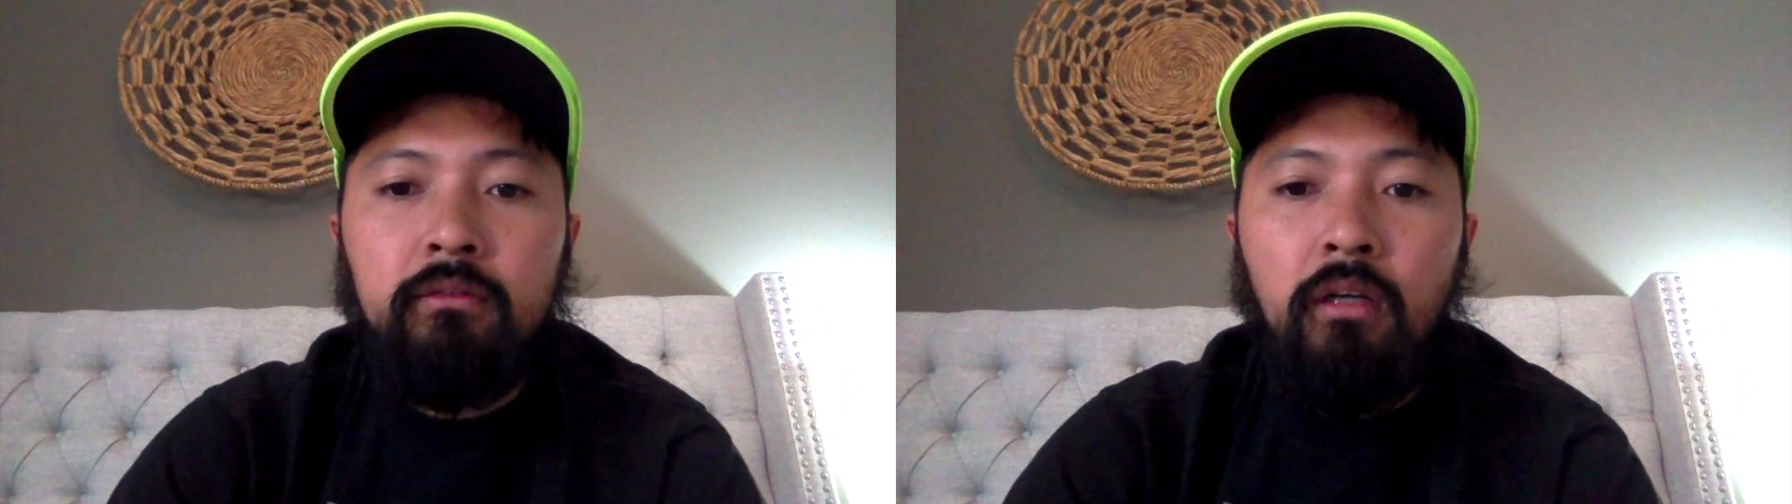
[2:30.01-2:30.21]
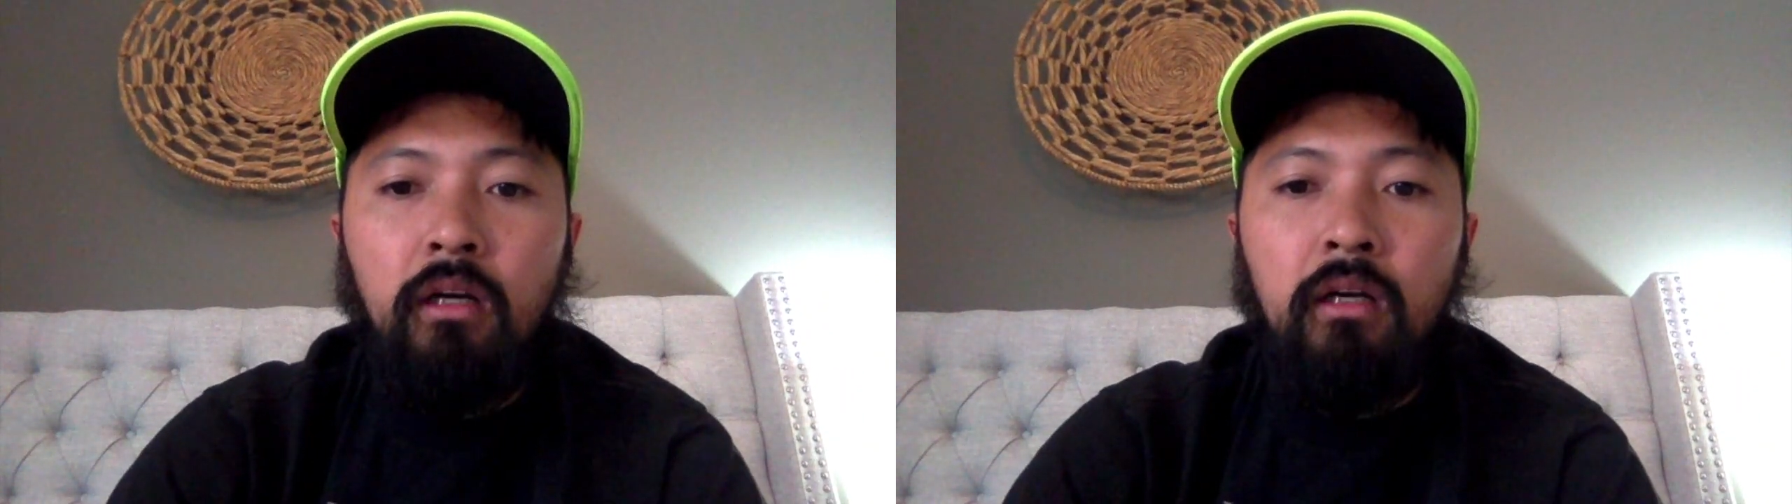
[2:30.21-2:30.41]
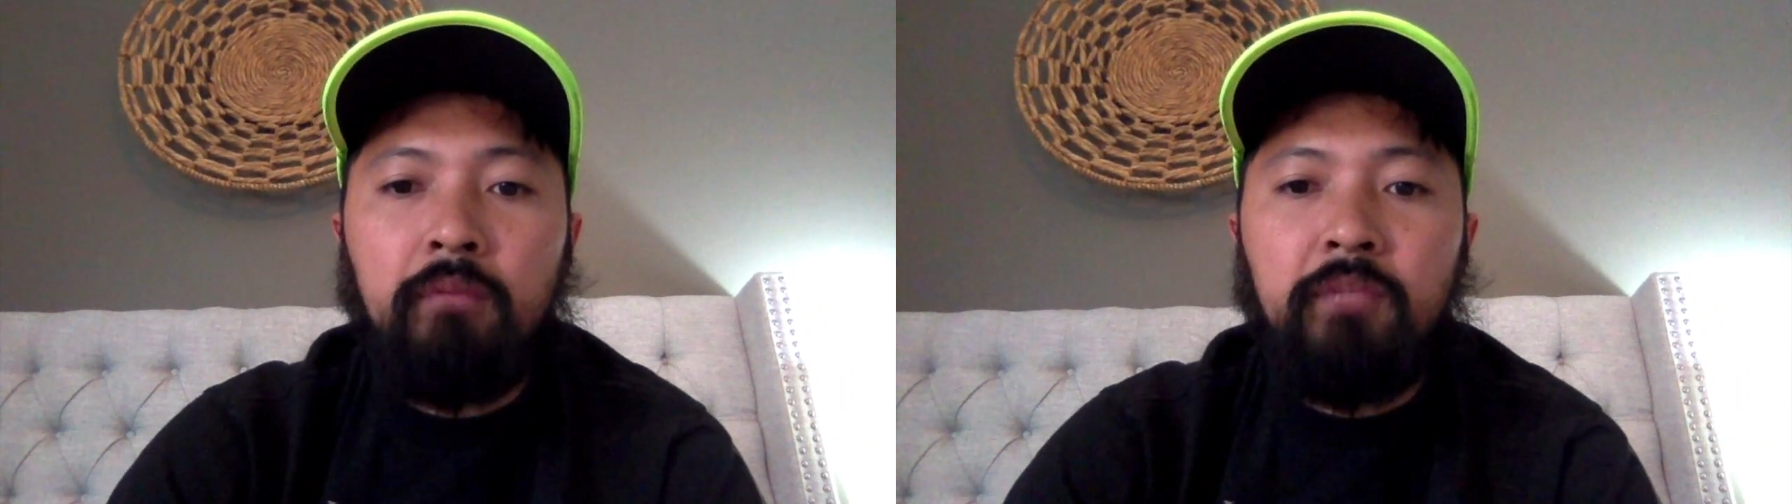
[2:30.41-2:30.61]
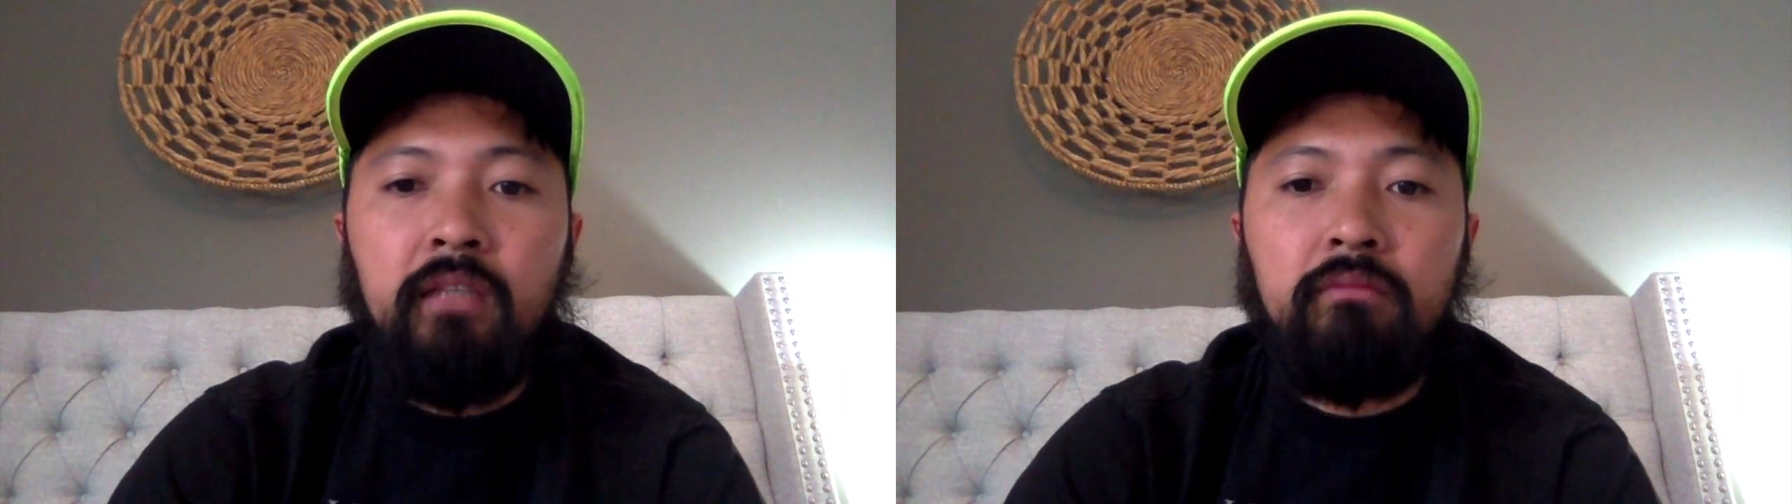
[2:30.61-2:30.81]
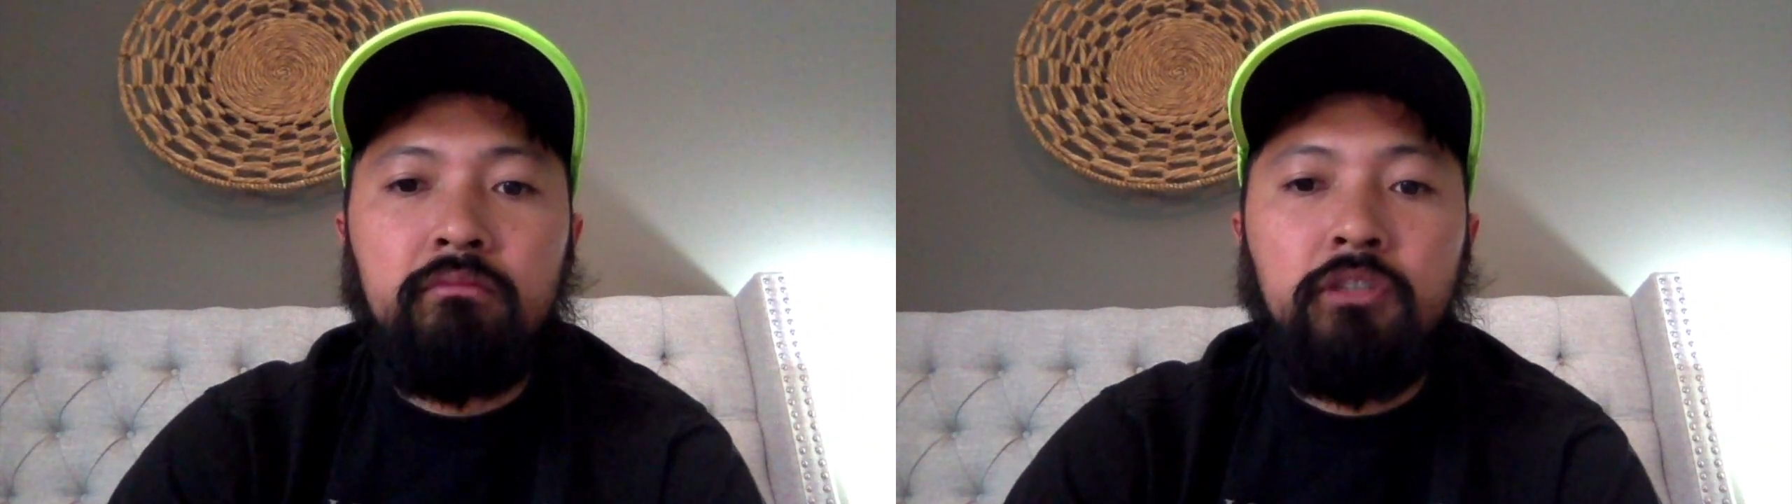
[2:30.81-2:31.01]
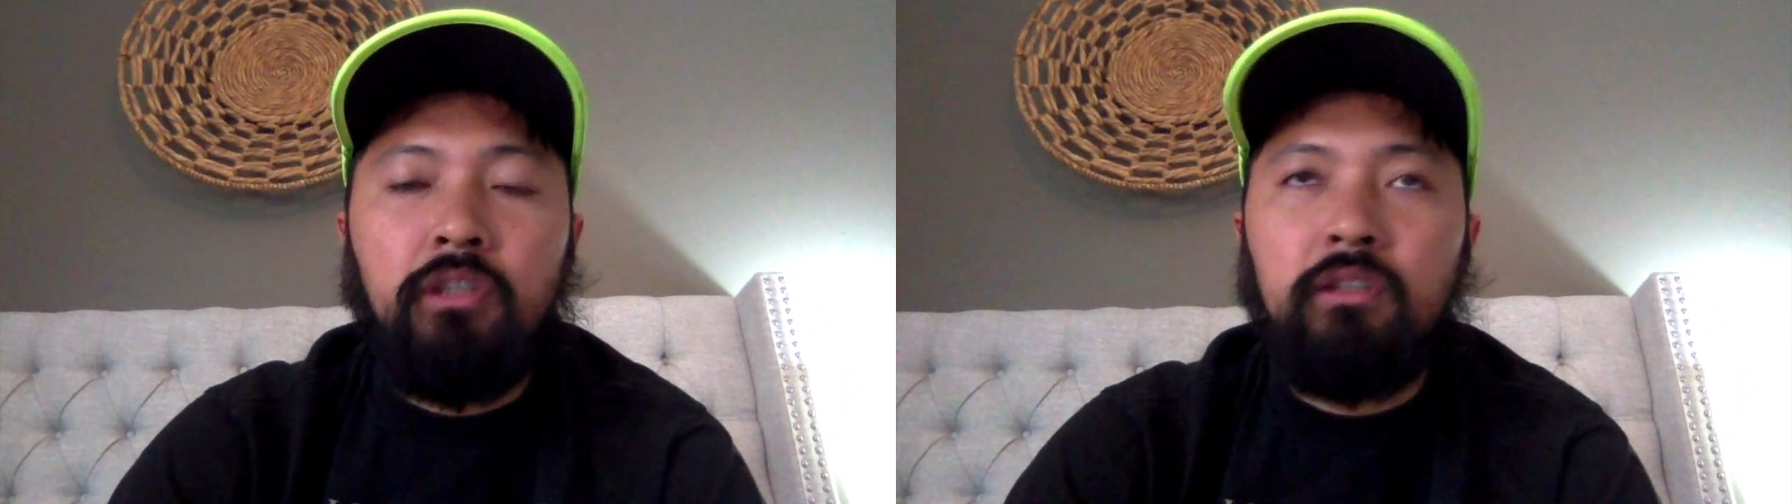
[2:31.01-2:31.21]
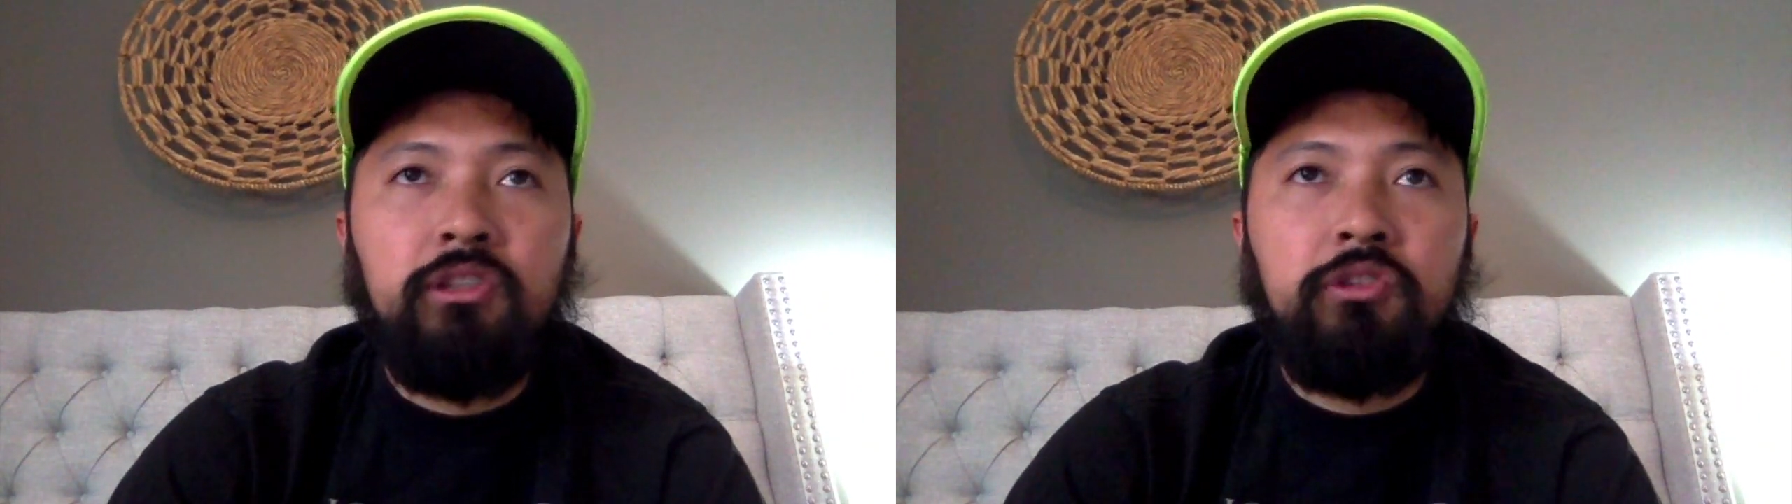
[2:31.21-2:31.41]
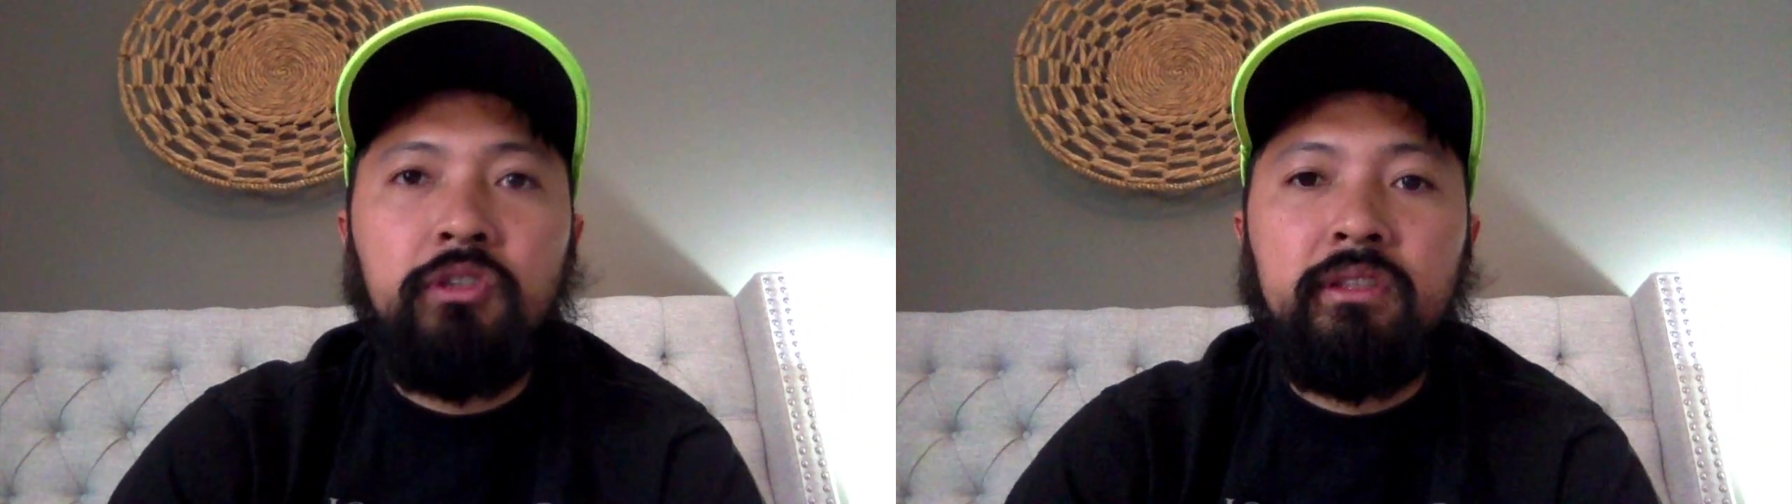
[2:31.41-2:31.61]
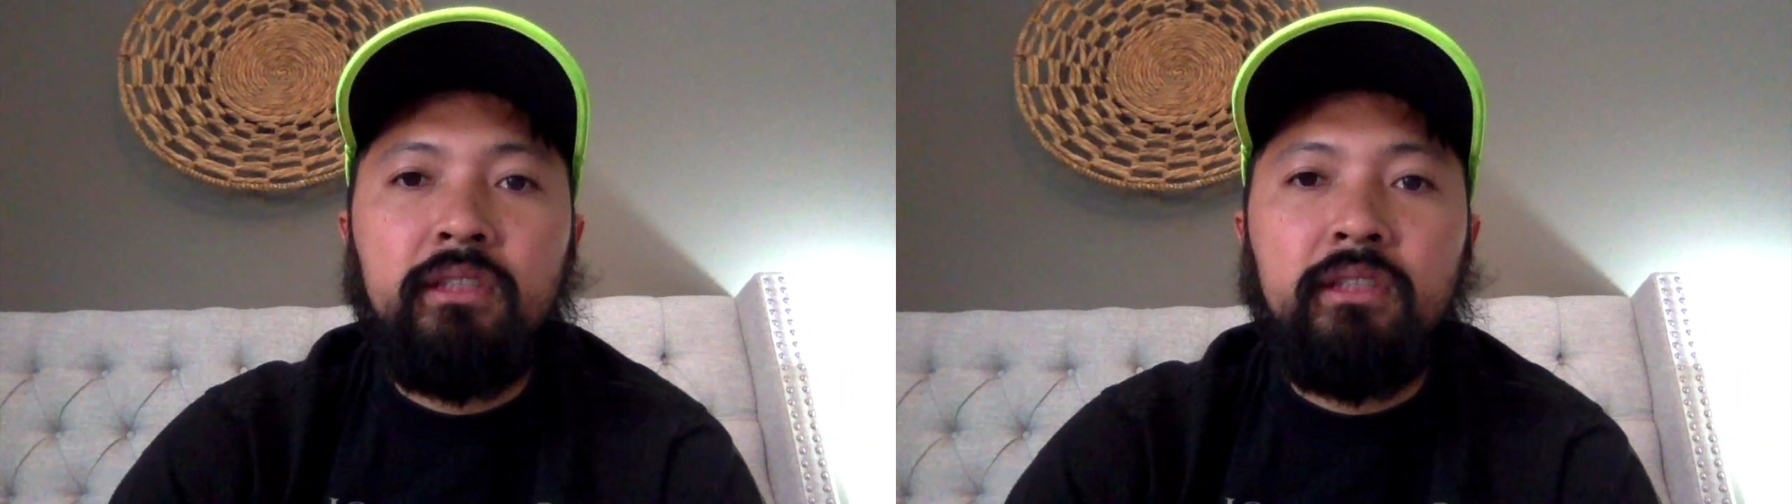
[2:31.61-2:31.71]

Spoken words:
that illustrates